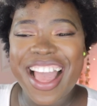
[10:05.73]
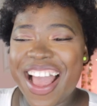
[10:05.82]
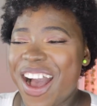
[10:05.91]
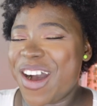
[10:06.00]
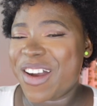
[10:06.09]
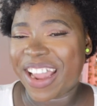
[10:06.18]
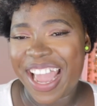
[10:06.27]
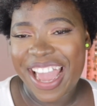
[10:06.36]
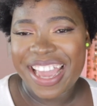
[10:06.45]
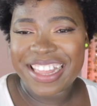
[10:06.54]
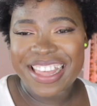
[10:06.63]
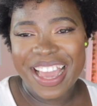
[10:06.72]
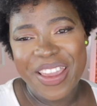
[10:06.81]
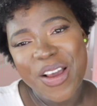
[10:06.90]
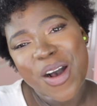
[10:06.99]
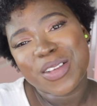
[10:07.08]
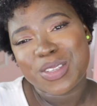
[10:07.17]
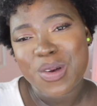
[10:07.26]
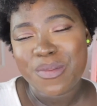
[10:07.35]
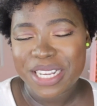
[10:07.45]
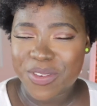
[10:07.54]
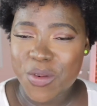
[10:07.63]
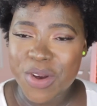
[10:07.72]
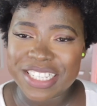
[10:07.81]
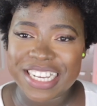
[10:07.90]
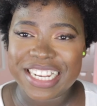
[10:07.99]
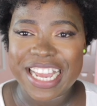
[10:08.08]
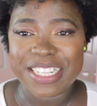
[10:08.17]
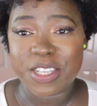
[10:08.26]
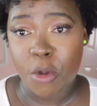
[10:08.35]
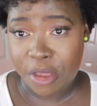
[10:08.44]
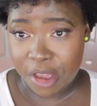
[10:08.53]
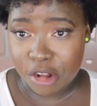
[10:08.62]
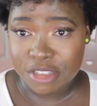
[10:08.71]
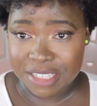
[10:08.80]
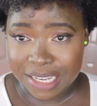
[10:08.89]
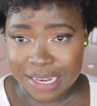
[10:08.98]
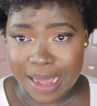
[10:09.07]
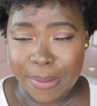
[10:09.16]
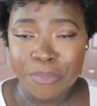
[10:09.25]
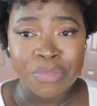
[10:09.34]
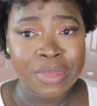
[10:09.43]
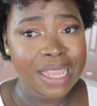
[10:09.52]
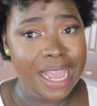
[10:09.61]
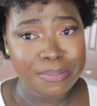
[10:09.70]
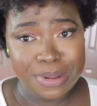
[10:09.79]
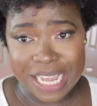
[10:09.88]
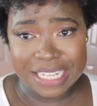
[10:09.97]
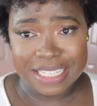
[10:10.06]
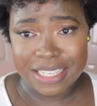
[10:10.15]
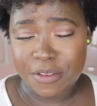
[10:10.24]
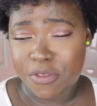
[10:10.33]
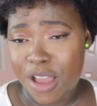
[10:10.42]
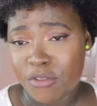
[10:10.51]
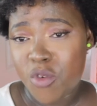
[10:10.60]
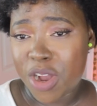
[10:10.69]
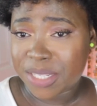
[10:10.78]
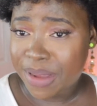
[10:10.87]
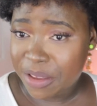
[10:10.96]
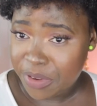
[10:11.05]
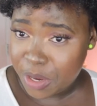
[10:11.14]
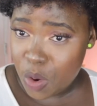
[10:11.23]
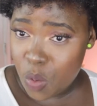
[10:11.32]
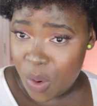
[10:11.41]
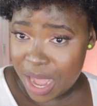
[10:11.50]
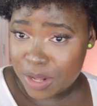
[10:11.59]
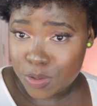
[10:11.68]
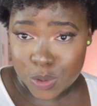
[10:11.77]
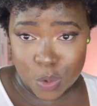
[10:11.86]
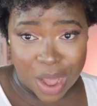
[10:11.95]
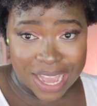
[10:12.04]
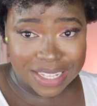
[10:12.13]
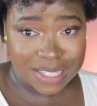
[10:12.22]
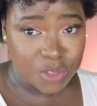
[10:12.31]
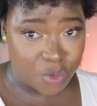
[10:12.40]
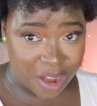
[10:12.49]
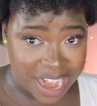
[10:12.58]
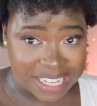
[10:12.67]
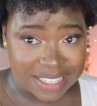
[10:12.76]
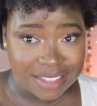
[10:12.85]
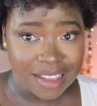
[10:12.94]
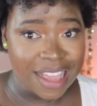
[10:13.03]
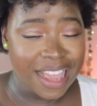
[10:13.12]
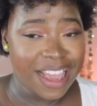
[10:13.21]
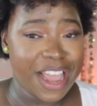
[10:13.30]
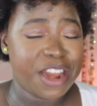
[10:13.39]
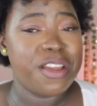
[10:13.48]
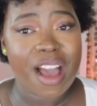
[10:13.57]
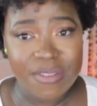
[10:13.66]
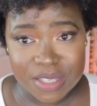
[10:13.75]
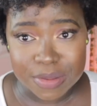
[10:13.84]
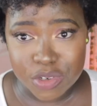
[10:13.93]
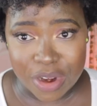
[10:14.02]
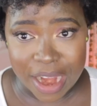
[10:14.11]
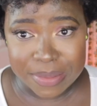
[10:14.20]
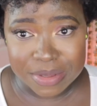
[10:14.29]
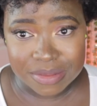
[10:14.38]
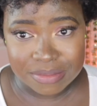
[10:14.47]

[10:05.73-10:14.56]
Okay, thank you all so much for watching. It's your girl Tina, And please, if you have watched my video once, twice, thrice, and you haven't subscribed,